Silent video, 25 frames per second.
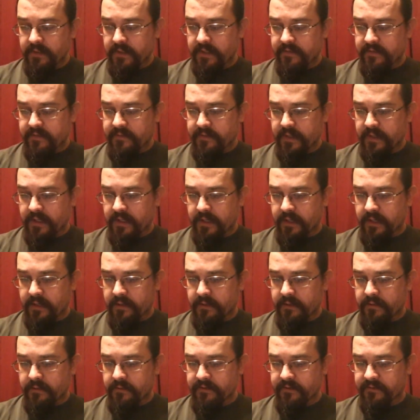It's
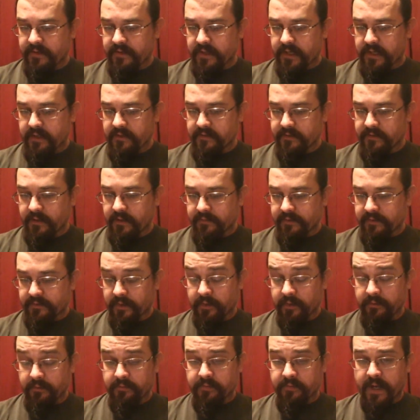the city itself is
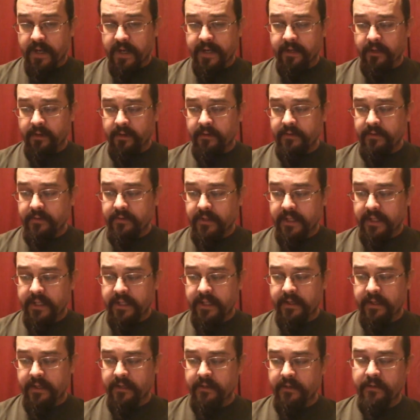on fire,
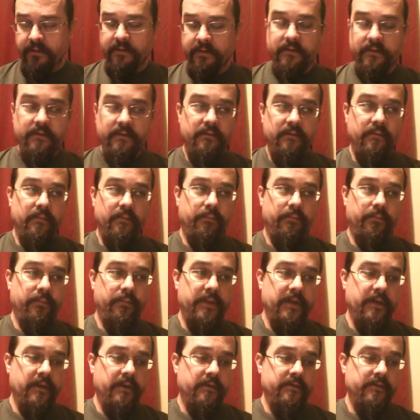and
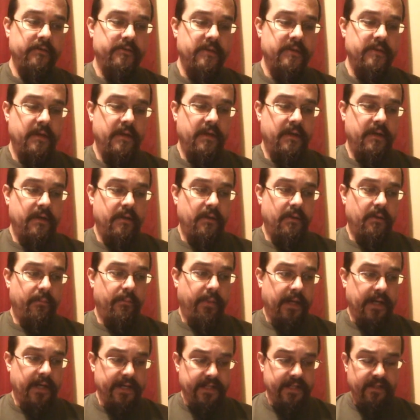there's
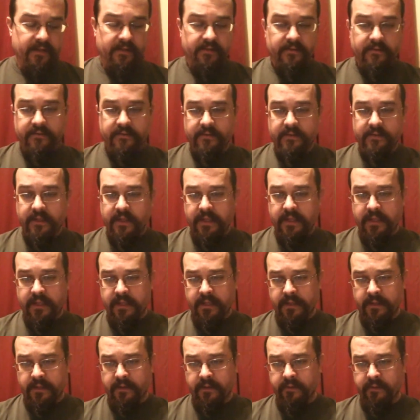bodies
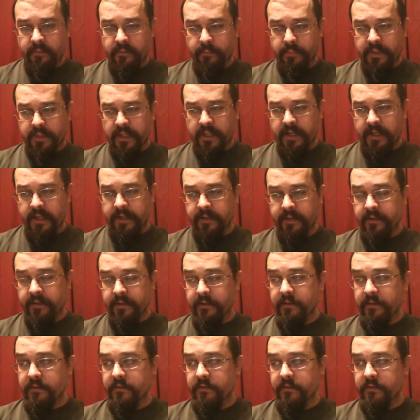and blood